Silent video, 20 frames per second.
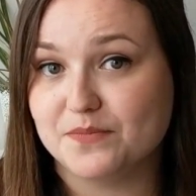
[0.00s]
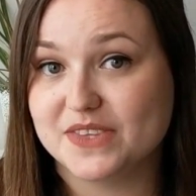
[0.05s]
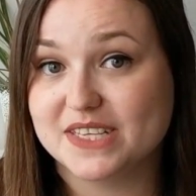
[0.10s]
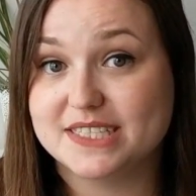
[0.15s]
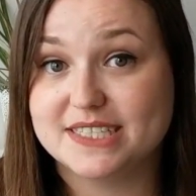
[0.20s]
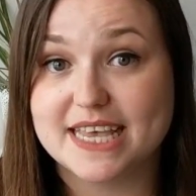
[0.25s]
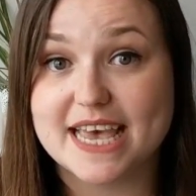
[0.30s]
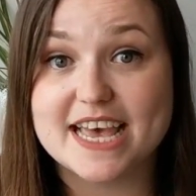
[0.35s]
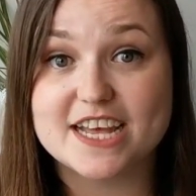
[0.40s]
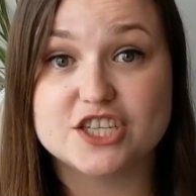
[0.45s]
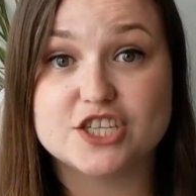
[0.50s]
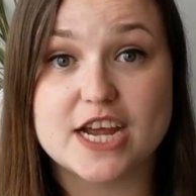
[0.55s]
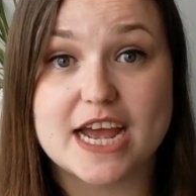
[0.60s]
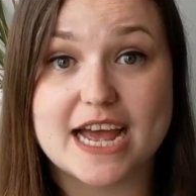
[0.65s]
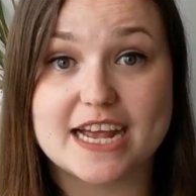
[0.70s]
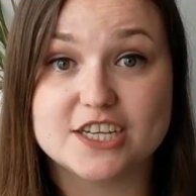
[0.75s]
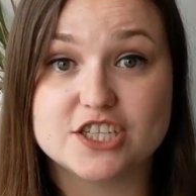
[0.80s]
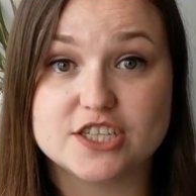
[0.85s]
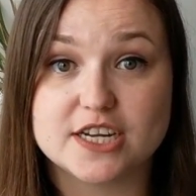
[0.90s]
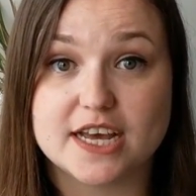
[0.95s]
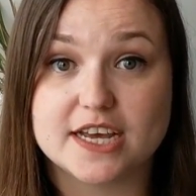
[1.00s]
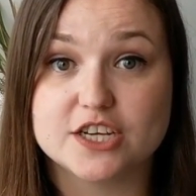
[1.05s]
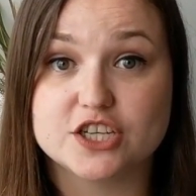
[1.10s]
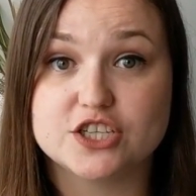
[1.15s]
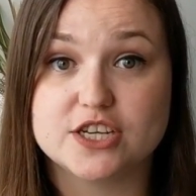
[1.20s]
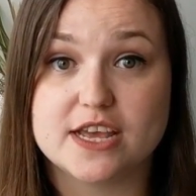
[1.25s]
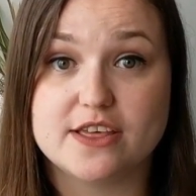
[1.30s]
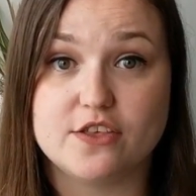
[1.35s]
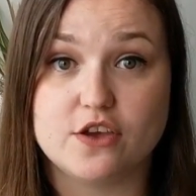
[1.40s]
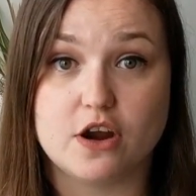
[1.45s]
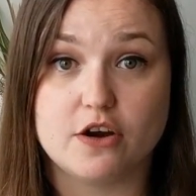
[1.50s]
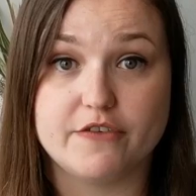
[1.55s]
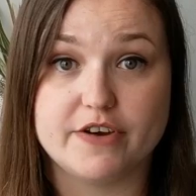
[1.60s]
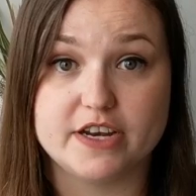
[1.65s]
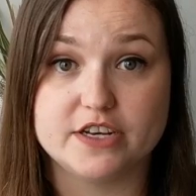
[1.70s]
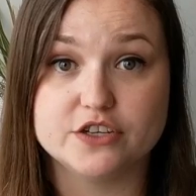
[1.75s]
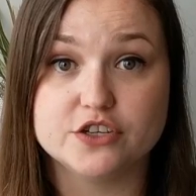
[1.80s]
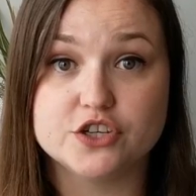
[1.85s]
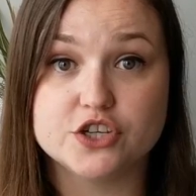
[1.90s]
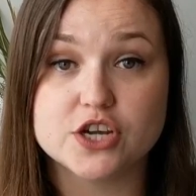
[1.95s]
Search hashtag share the
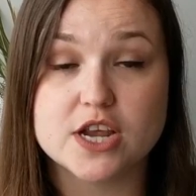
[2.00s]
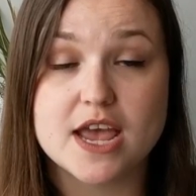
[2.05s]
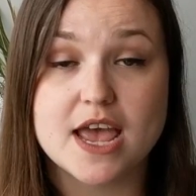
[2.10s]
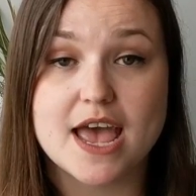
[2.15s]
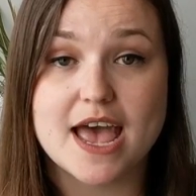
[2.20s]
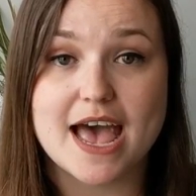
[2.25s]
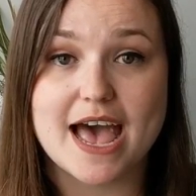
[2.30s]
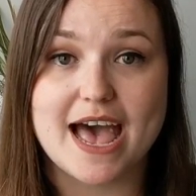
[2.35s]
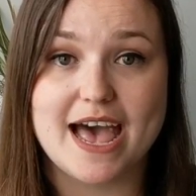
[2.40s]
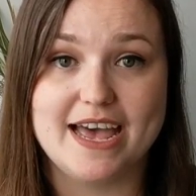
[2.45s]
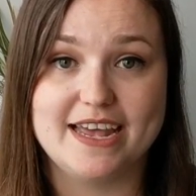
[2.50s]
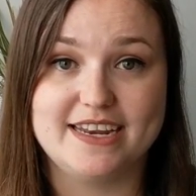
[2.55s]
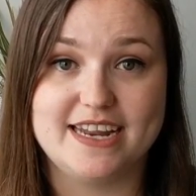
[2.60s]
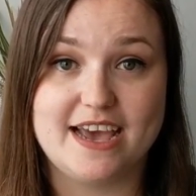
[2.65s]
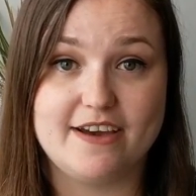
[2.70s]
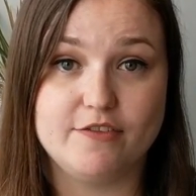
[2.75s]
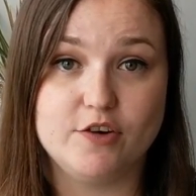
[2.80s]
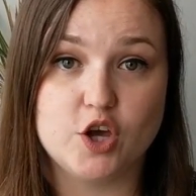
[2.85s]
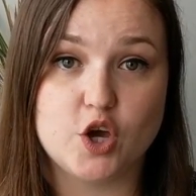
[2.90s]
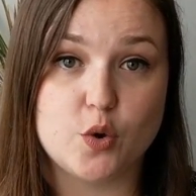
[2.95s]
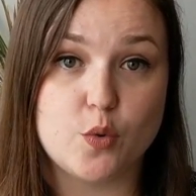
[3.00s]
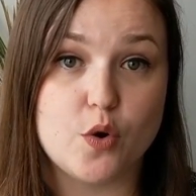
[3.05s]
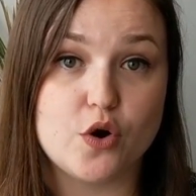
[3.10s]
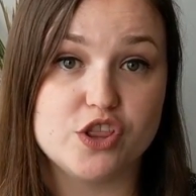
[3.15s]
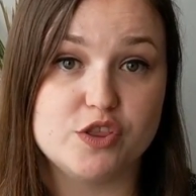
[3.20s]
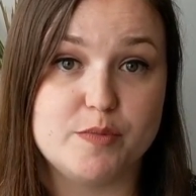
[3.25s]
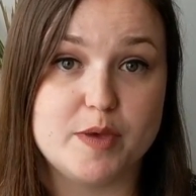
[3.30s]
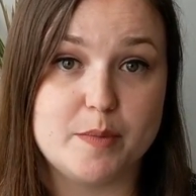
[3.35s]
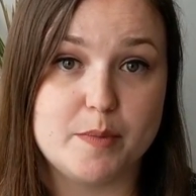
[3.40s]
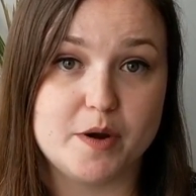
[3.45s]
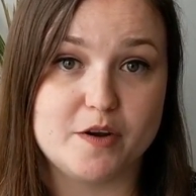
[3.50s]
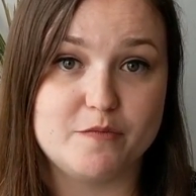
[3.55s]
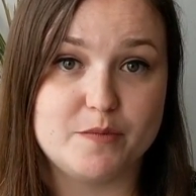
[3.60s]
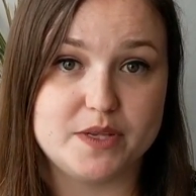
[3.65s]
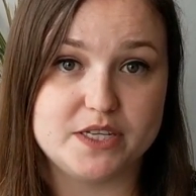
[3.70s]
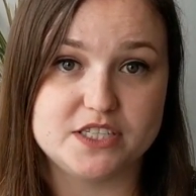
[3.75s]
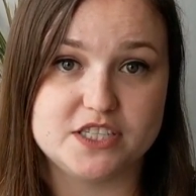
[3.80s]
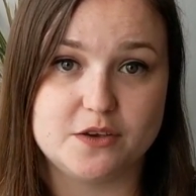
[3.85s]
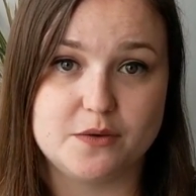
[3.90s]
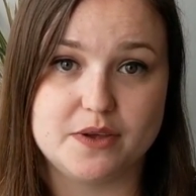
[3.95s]
orange and have a look at what other people have
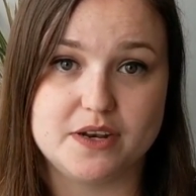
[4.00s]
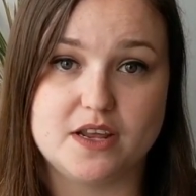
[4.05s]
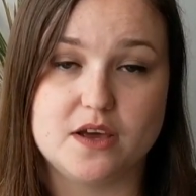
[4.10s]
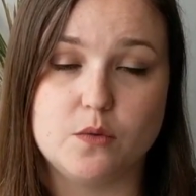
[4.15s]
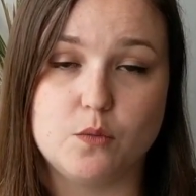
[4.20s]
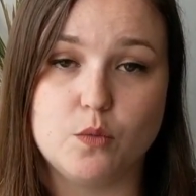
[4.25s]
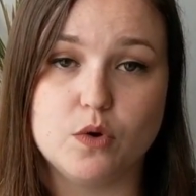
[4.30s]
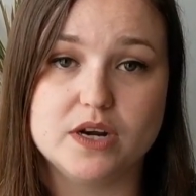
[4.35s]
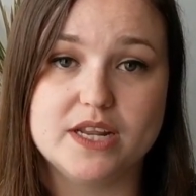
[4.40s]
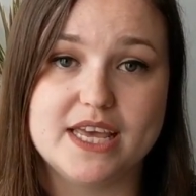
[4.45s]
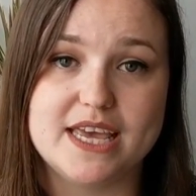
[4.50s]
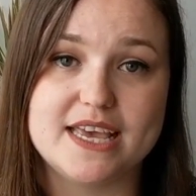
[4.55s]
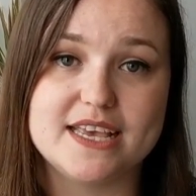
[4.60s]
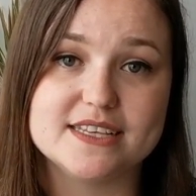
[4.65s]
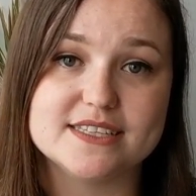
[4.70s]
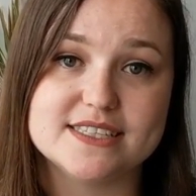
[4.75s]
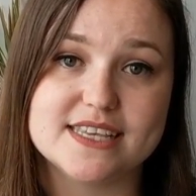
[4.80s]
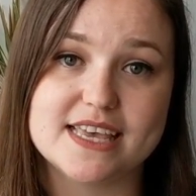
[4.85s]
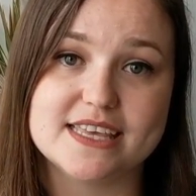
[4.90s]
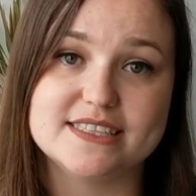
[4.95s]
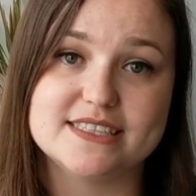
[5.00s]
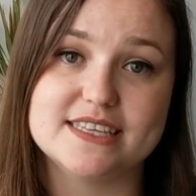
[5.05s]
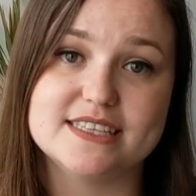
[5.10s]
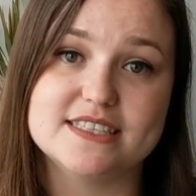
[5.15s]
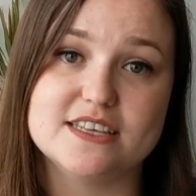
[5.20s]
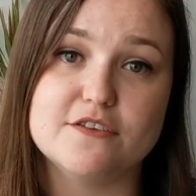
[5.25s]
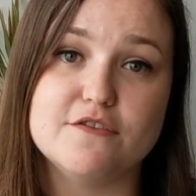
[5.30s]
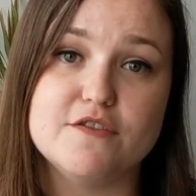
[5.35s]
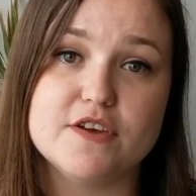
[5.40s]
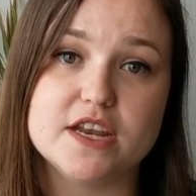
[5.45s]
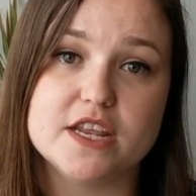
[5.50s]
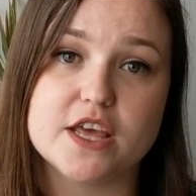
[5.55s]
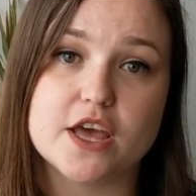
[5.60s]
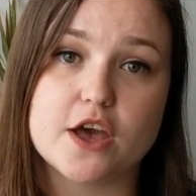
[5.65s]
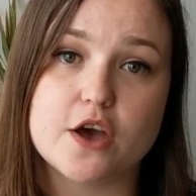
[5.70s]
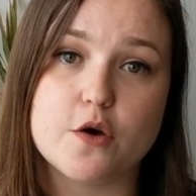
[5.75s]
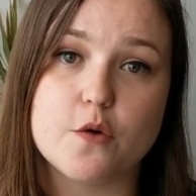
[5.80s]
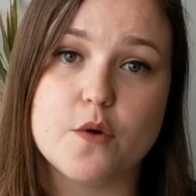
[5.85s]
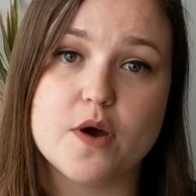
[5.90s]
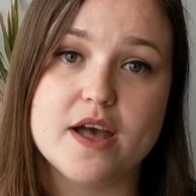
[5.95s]
been doing, and what it is it's a
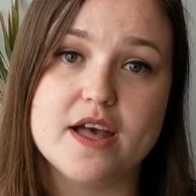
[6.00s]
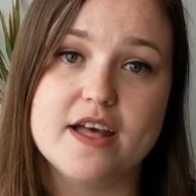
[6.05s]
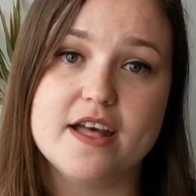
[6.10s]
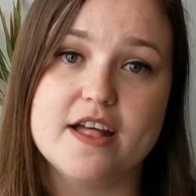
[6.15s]
video